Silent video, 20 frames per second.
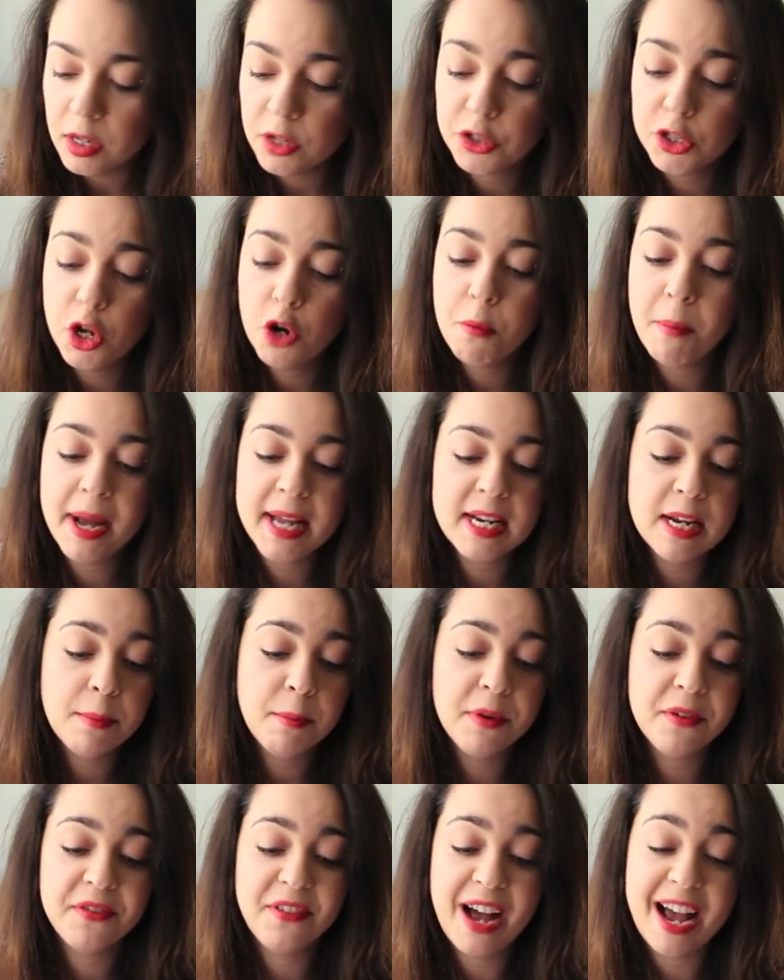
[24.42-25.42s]
So my
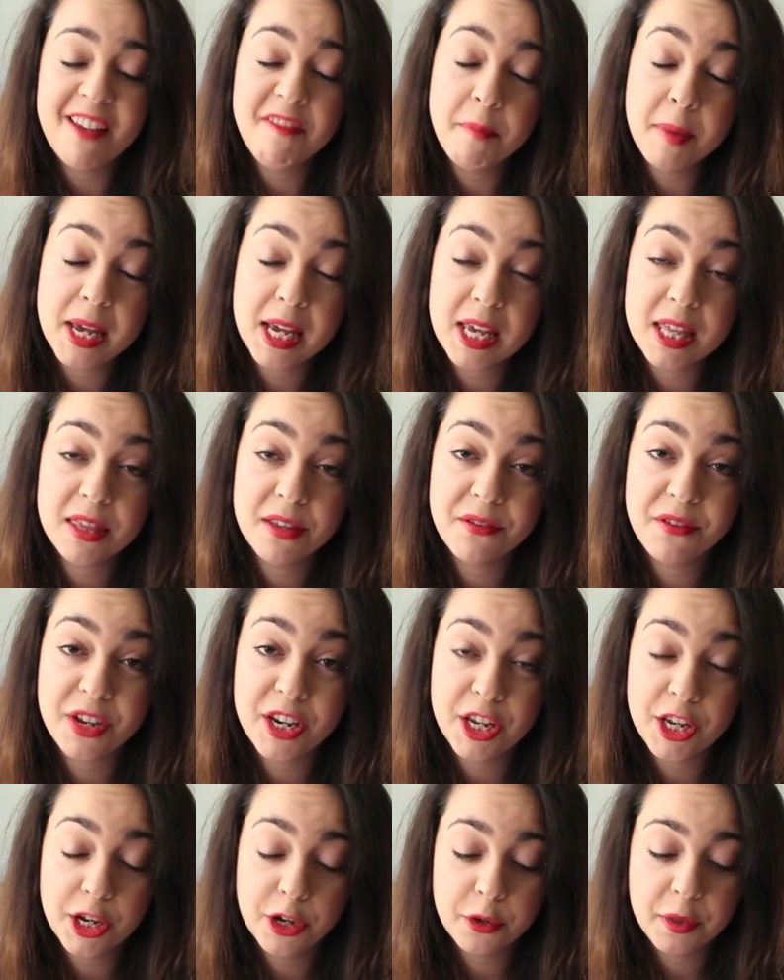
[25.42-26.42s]
number 5 pick in the
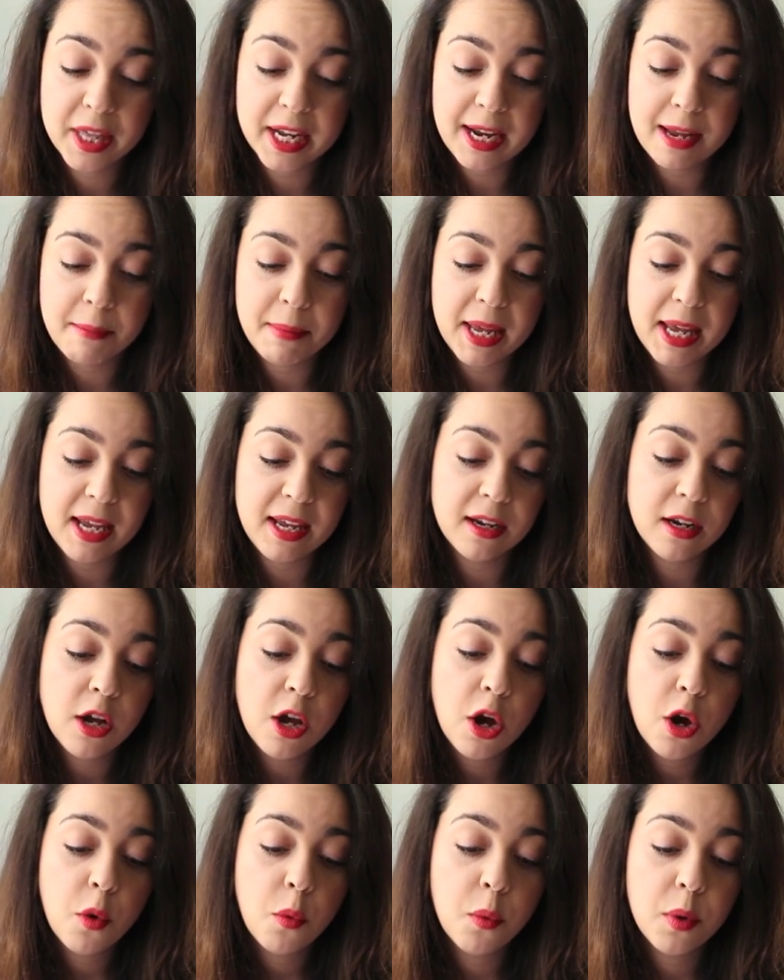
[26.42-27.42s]
video that I made
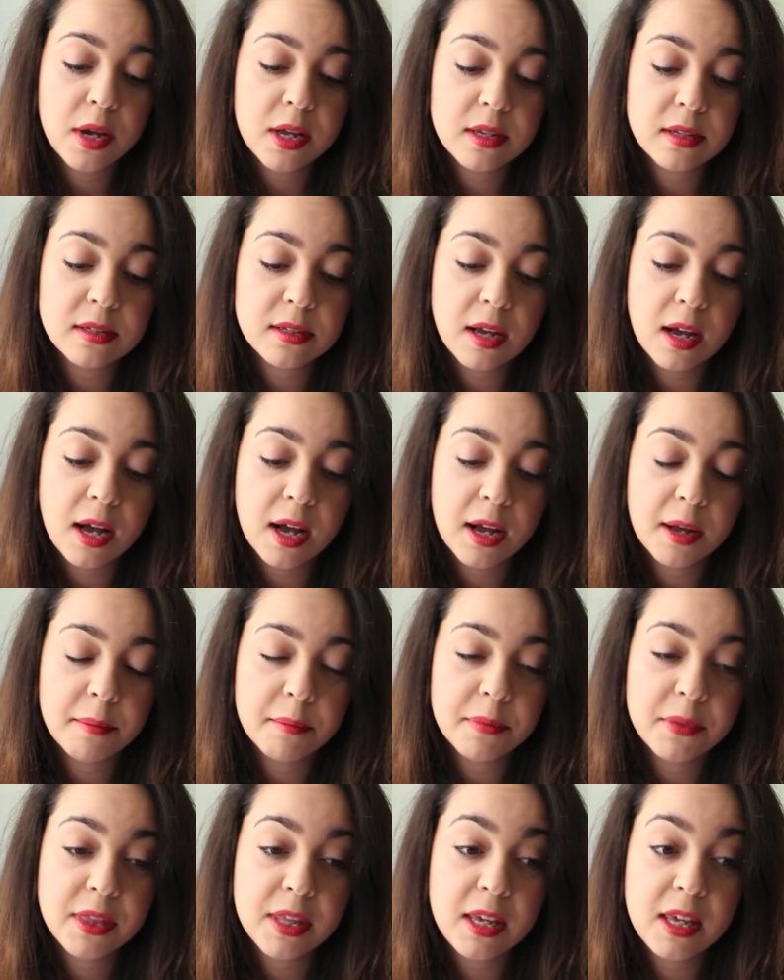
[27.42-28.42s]
was
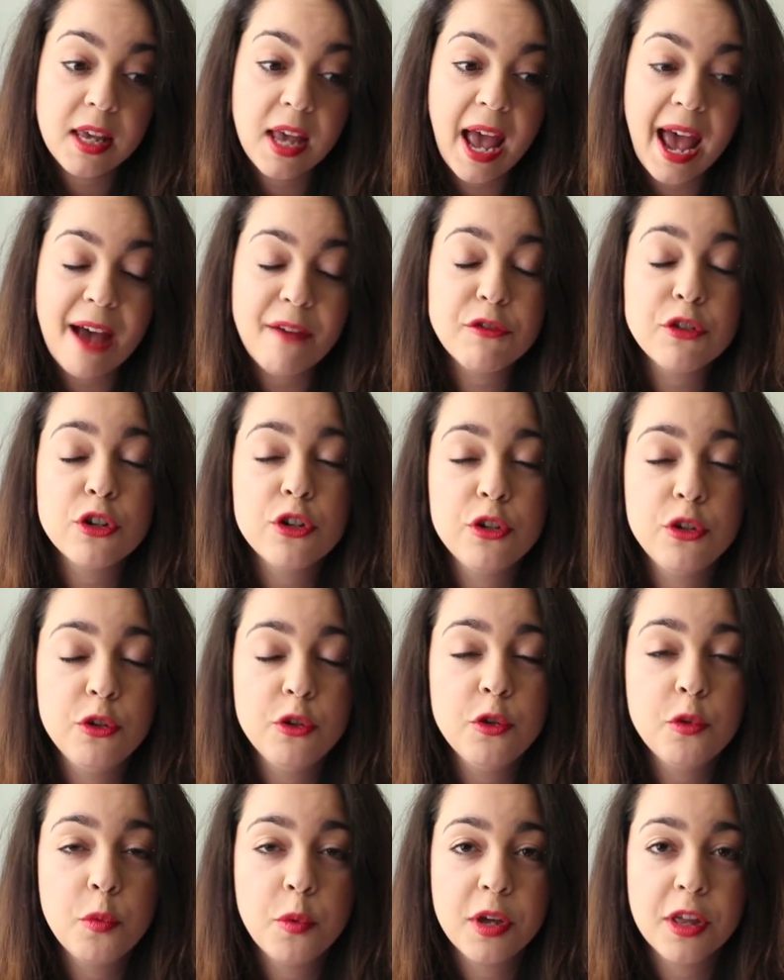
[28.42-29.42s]
The
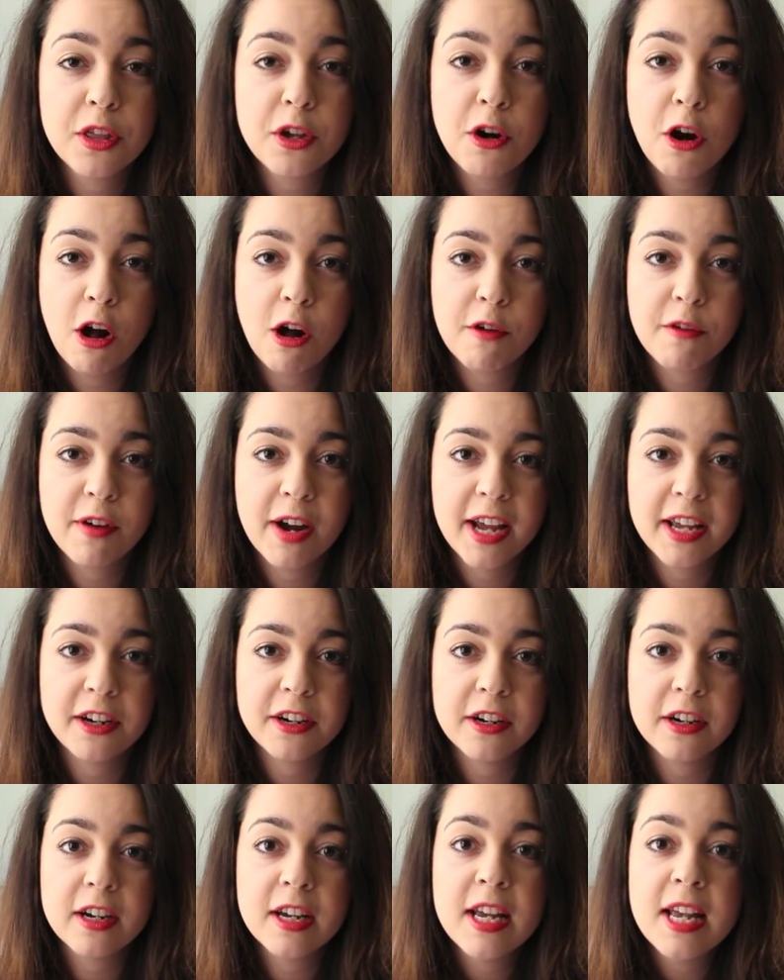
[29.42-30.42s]
Afternoon with Carl
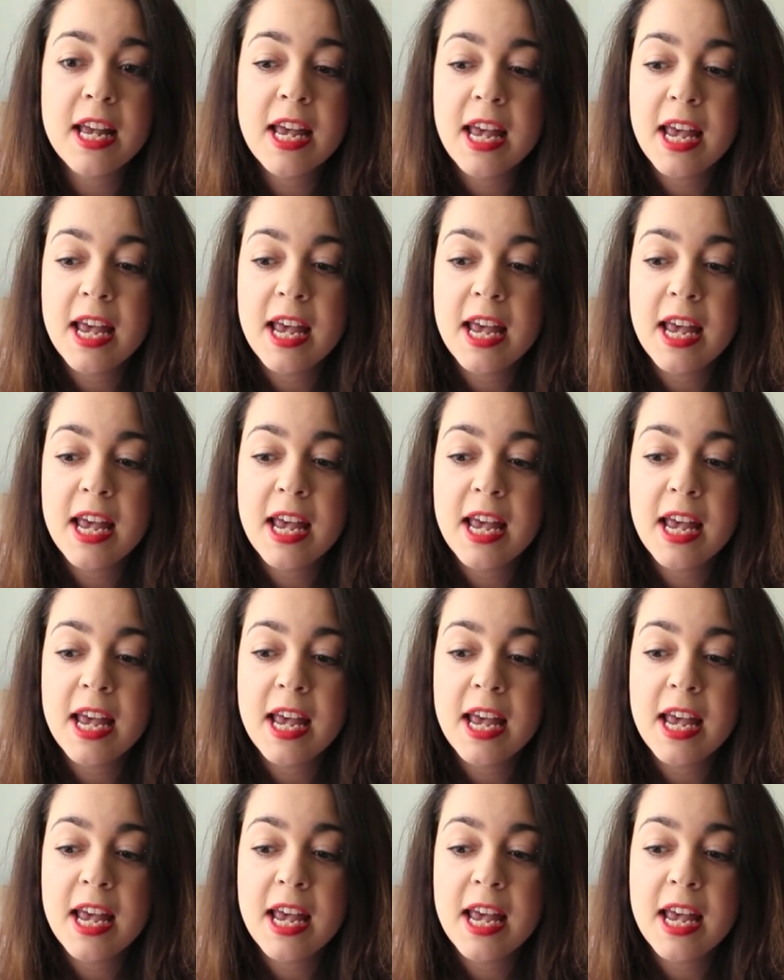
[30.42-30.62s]
Reiner.